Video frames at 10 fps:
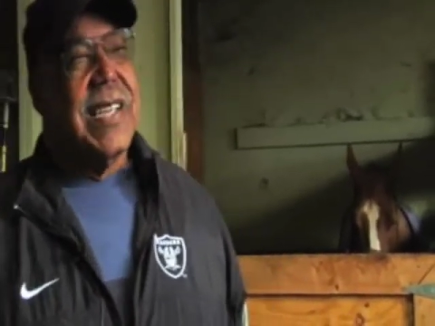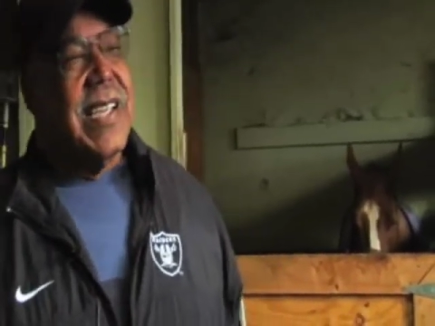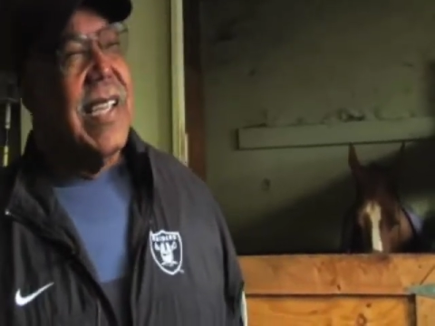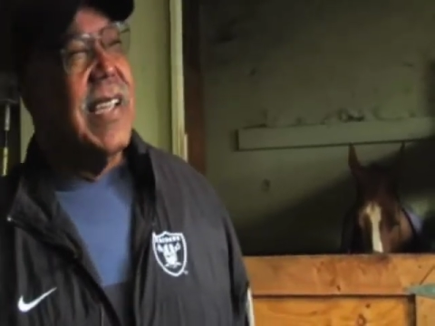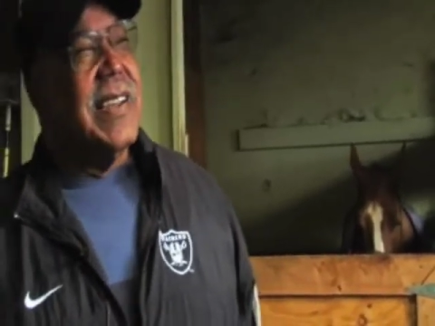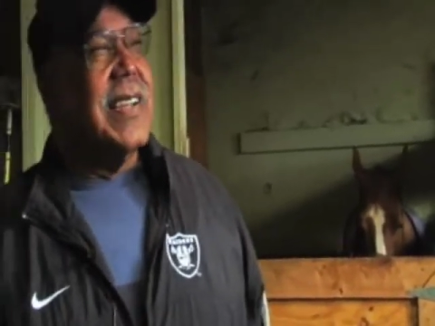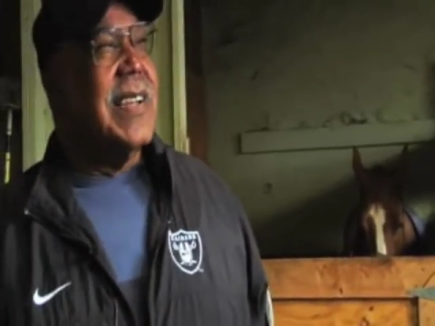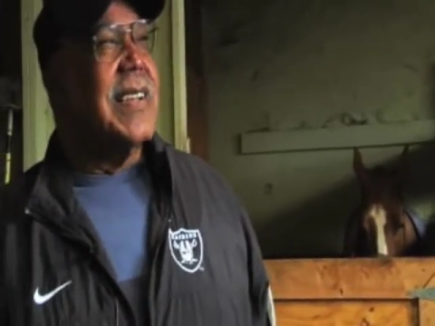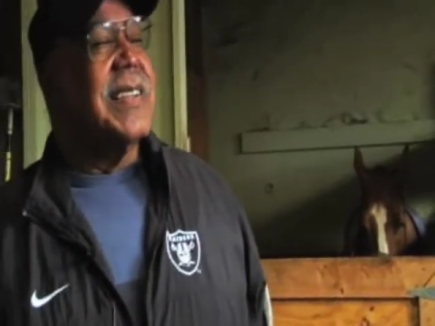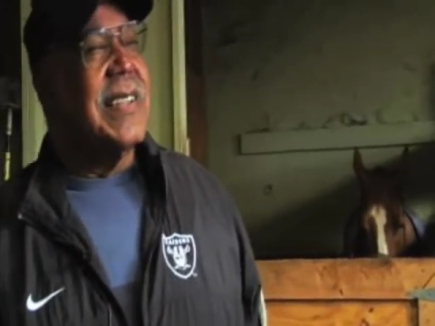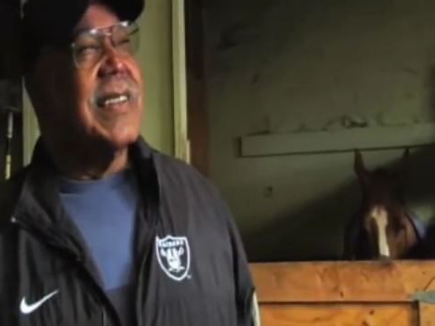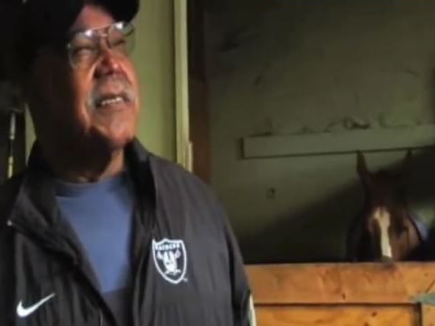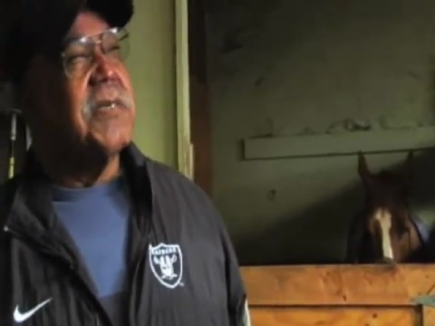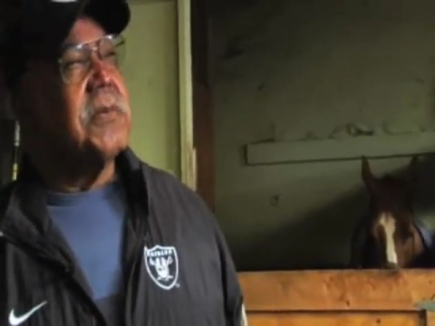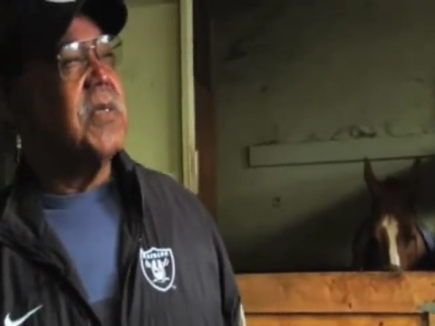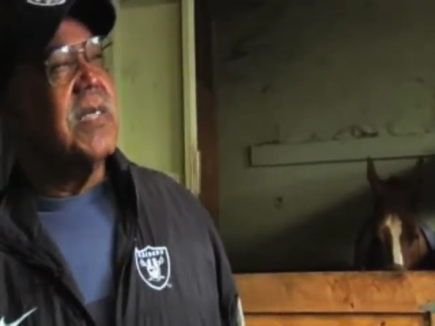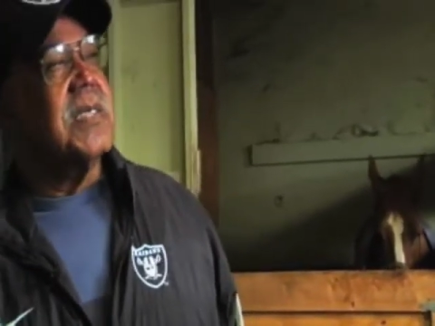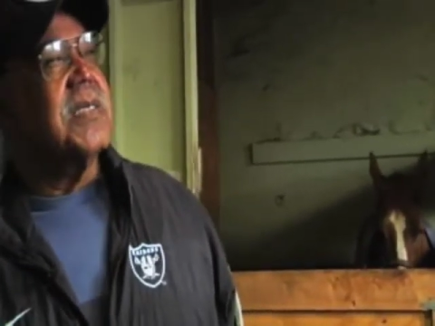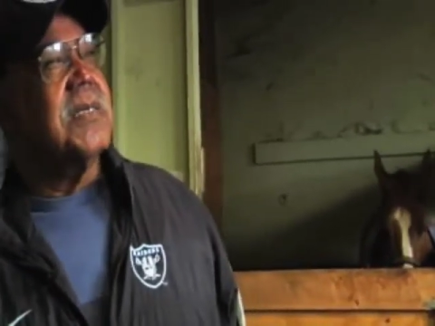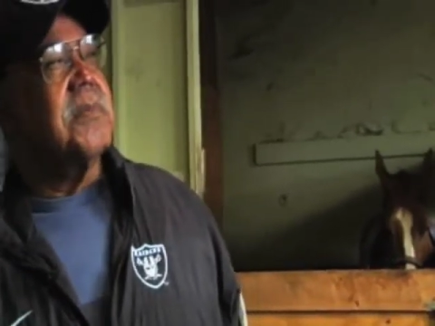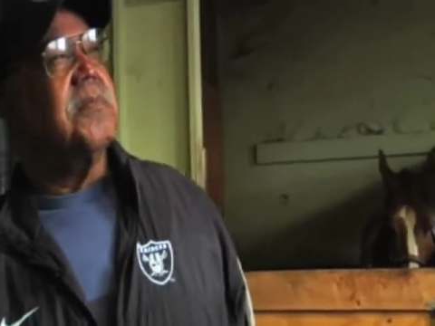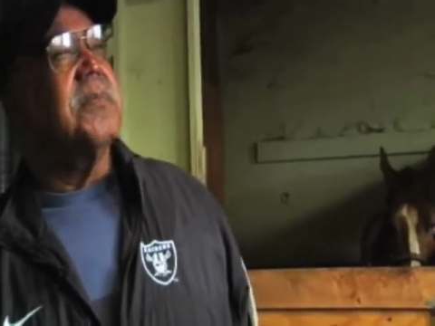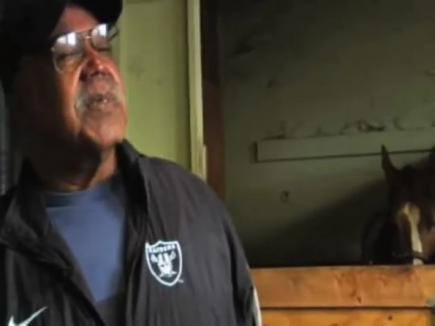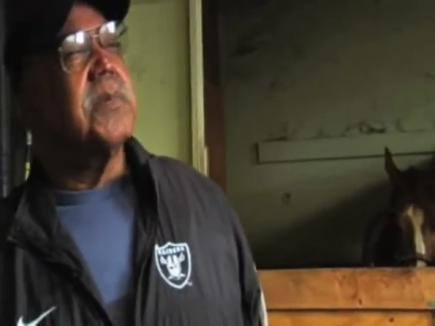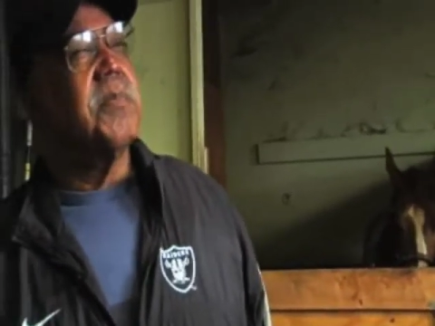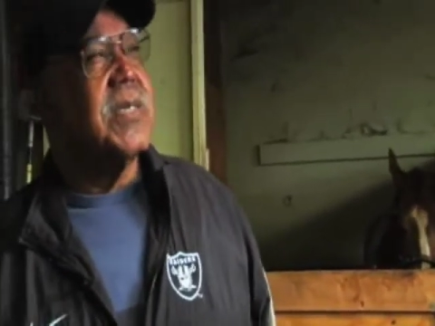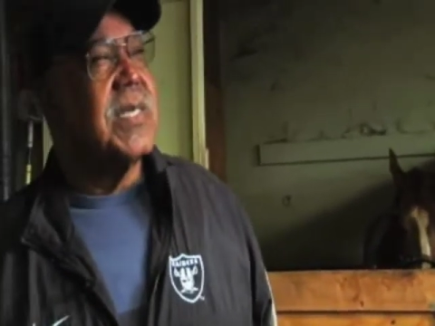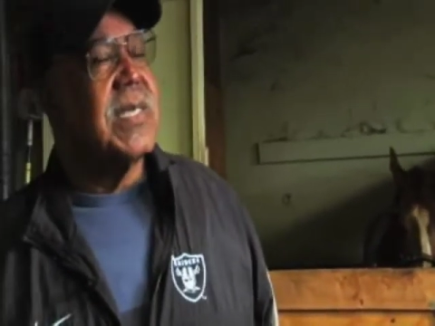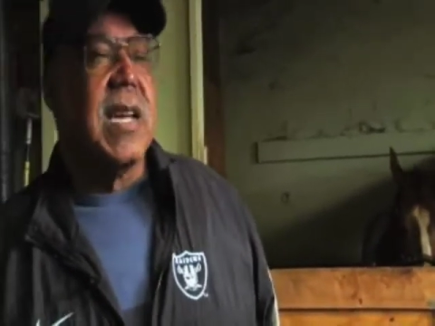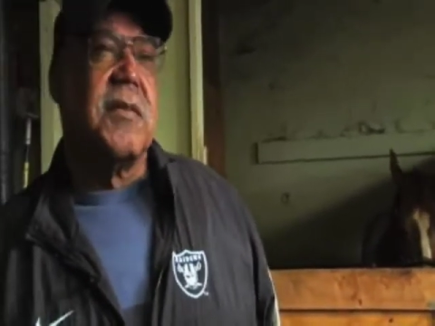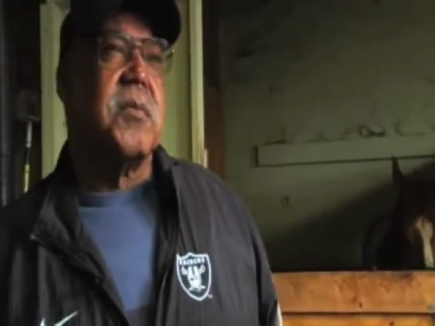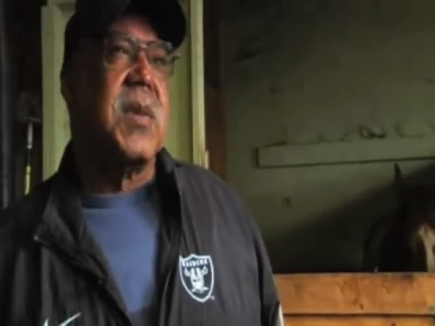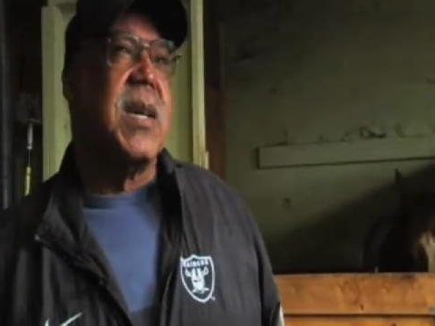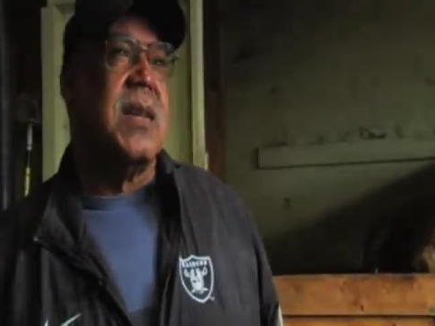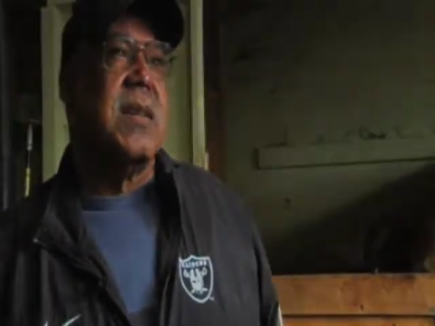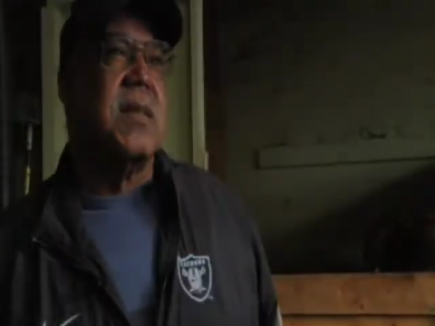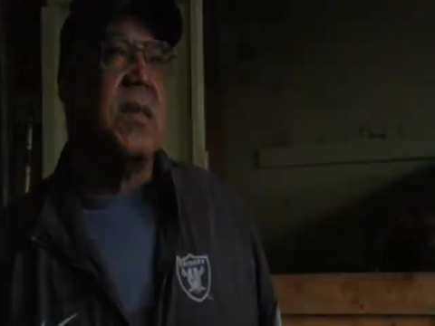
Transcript: And it was one of the best purchases I ever made.